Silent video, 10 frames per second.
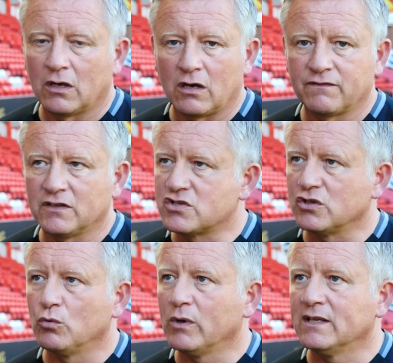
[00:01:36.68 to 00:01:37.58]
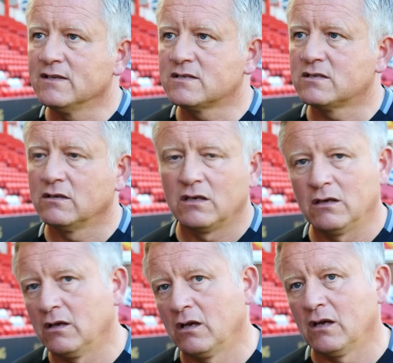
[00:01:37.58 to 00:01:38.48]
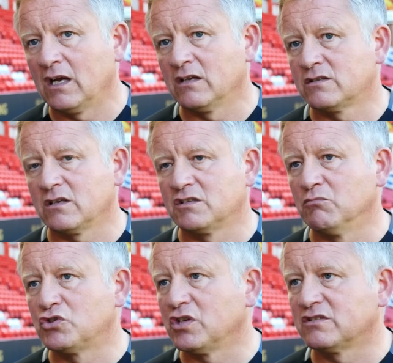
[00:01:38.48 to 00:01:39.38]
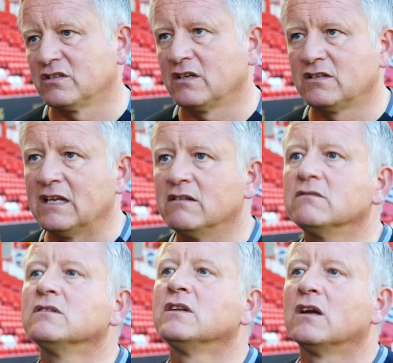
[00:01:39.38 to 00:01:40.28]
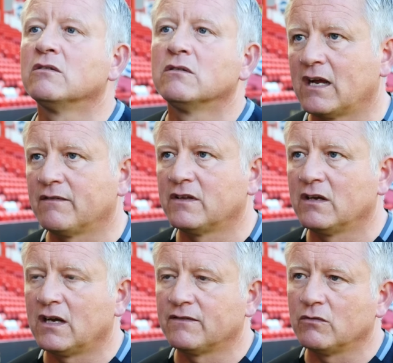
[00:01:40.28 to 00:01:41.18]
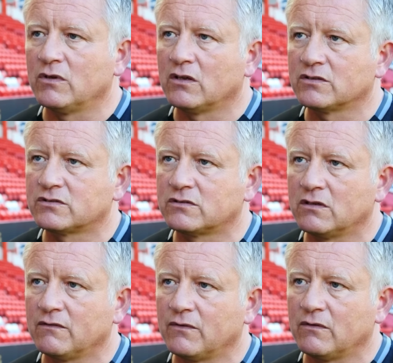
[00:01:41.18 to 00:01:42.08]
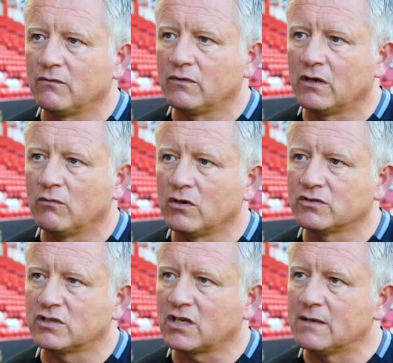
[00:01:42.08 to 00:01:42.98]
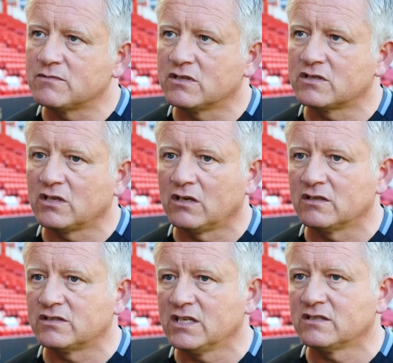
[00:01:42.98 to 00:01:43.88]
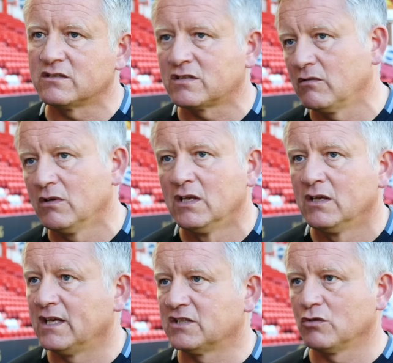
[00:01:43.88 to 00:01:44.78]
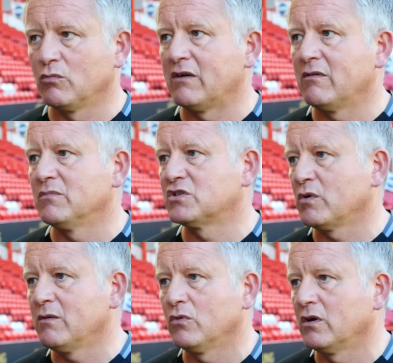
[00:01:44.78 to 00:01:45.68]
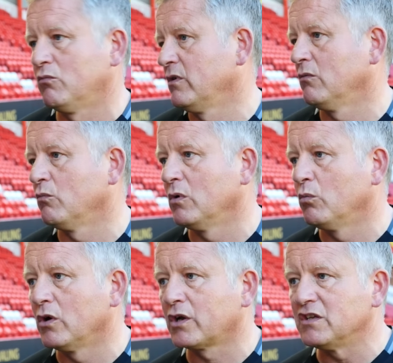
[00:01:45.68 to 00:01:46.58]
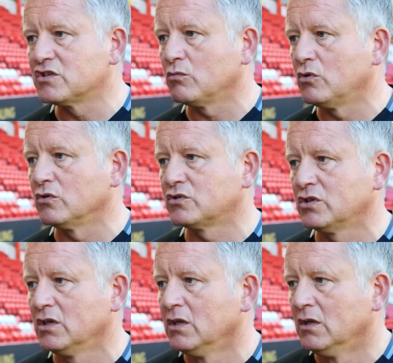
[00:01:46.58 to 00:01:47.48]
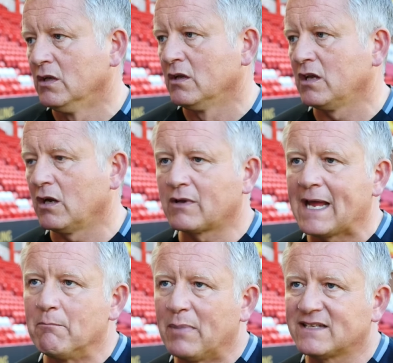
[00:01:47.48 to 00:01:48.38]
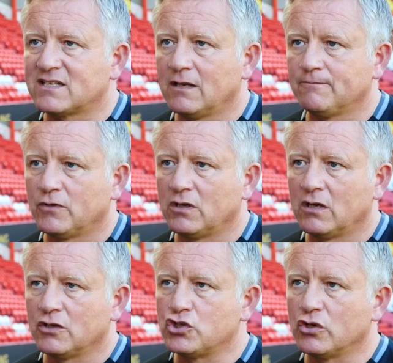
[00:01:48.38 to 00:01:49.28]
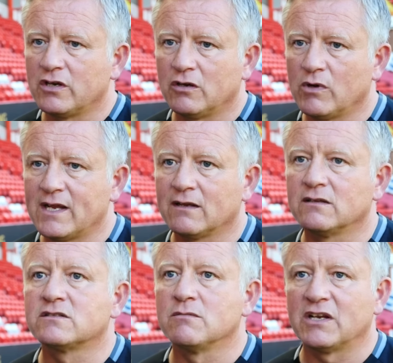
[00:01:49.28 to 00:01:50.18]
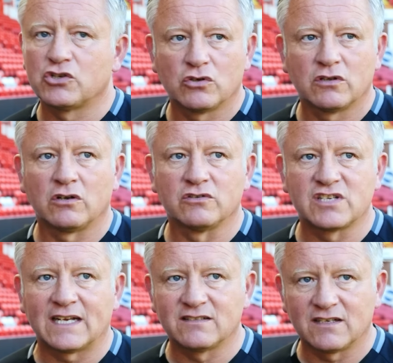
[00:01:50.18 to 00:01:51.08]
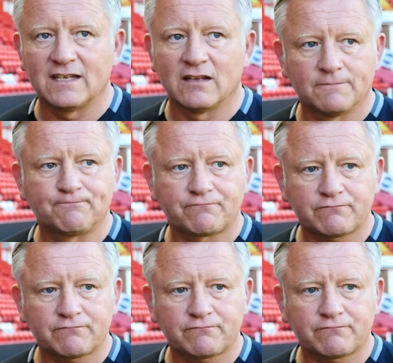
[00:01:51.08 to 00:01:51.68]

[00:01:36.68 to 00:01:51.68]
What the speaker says: after two wins. As much as I didn't, you know, after we lost, we lost the games at the start of the season. So it's somewhere in between. We're working towards, you know, getting better during the week to make sure that on Saturday that,